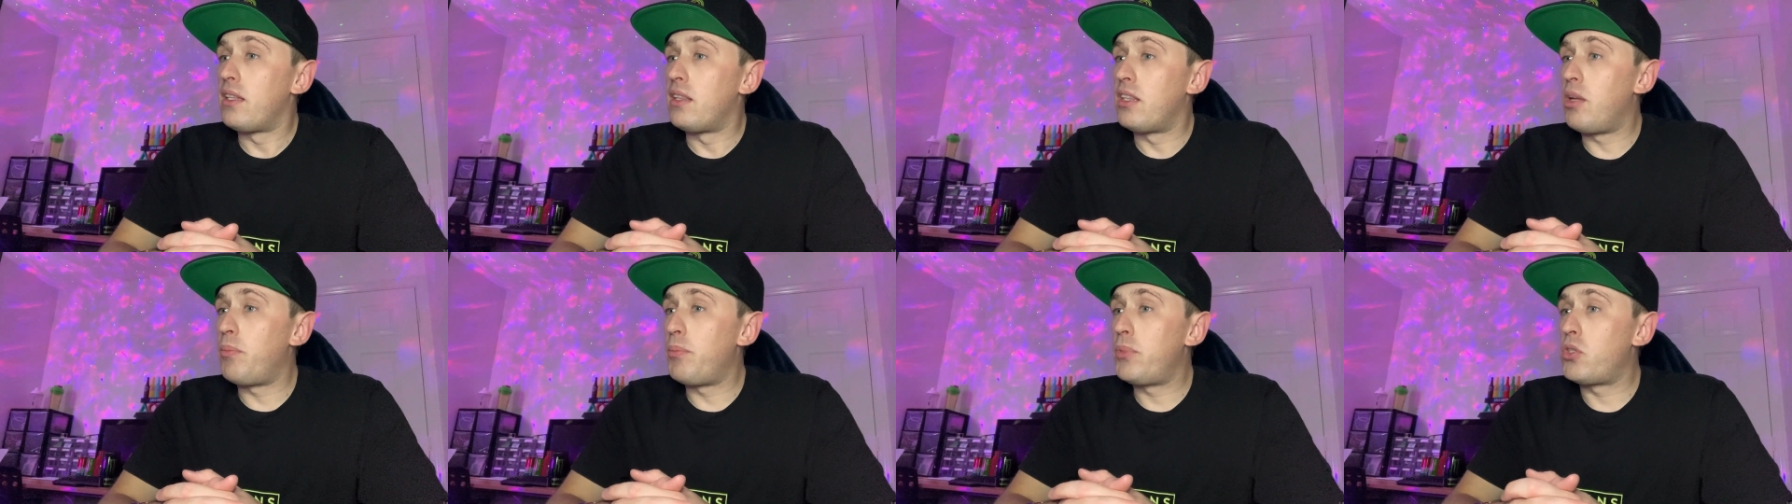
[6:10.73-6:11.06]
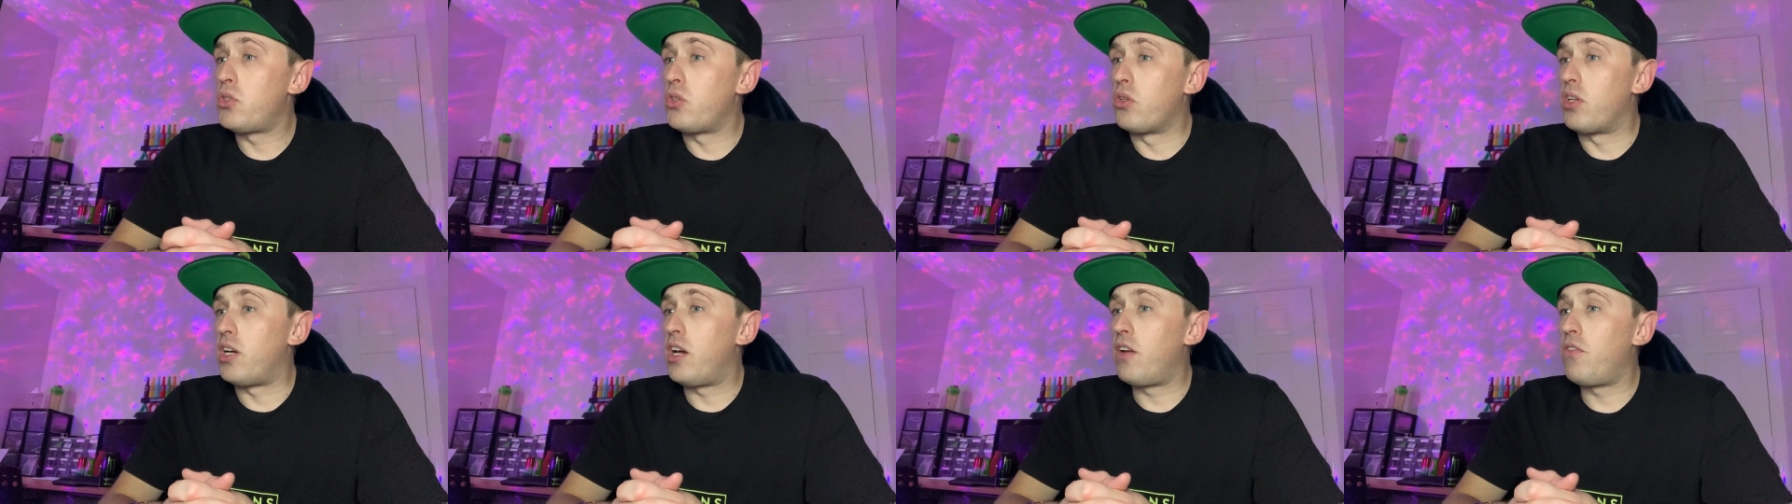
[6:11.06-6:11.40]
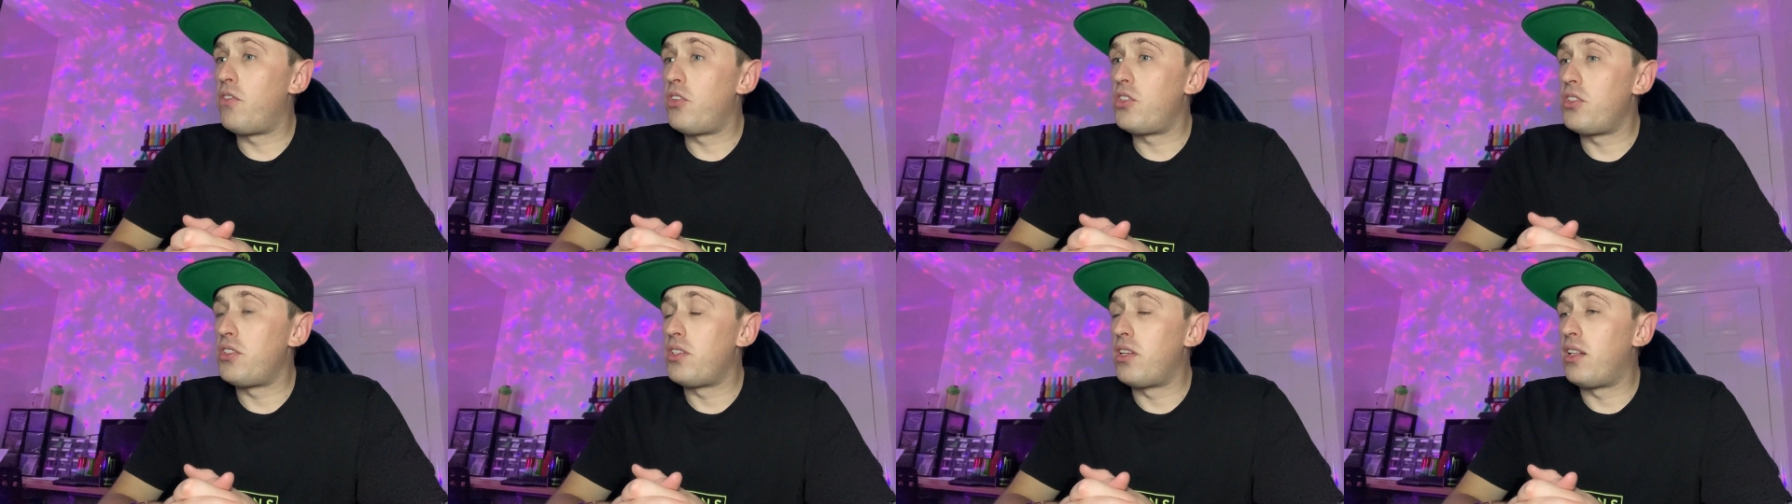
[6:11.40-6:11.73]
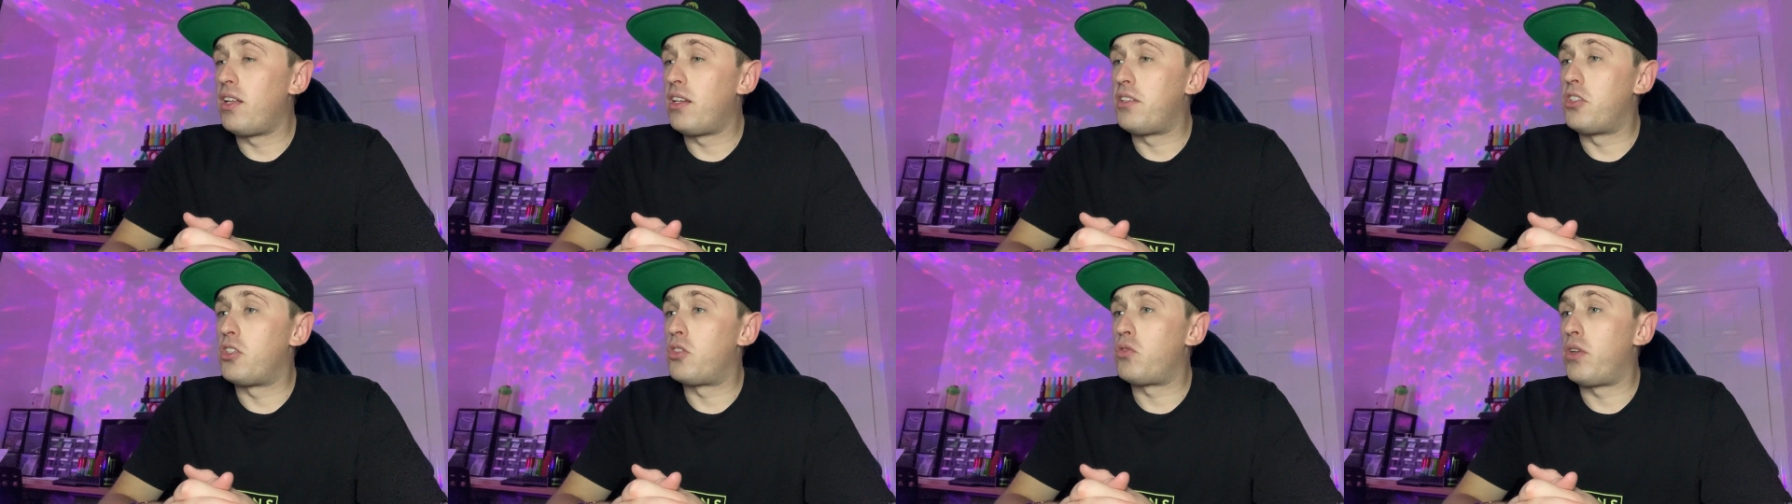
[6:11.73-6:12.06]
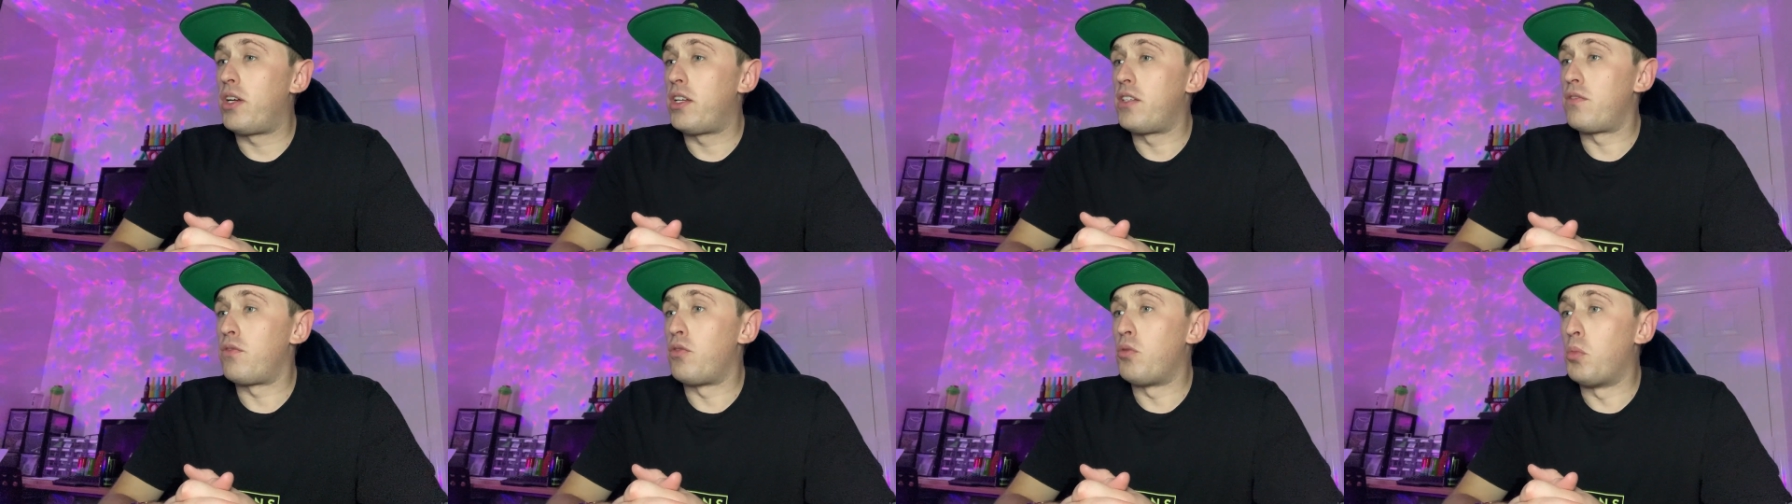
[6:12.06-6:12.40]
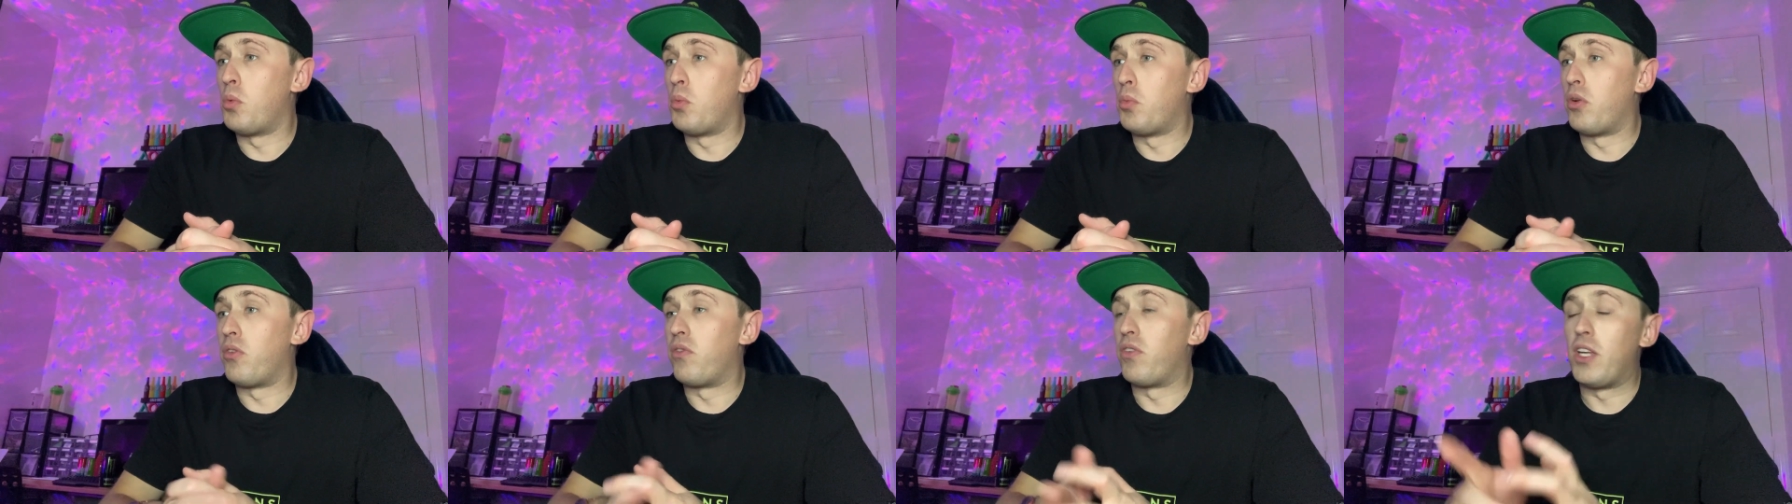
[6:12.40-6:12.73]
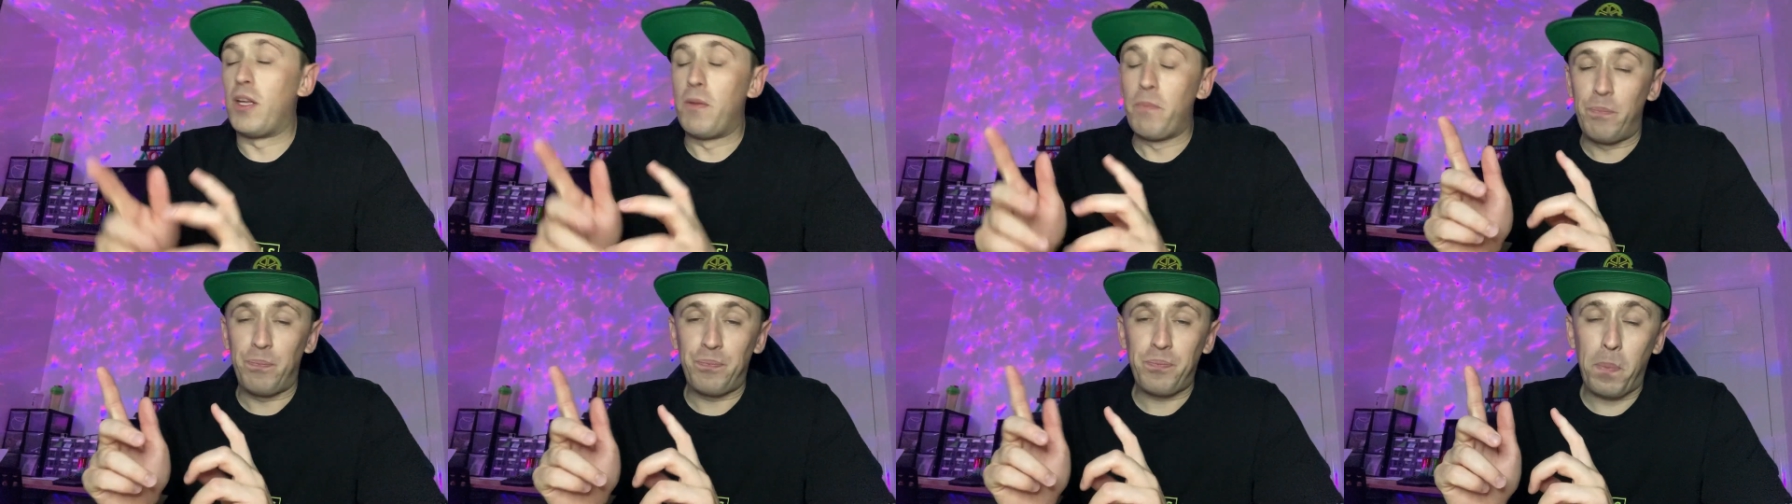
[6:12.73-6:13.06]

Number two, have you seen the latest Transformer movie?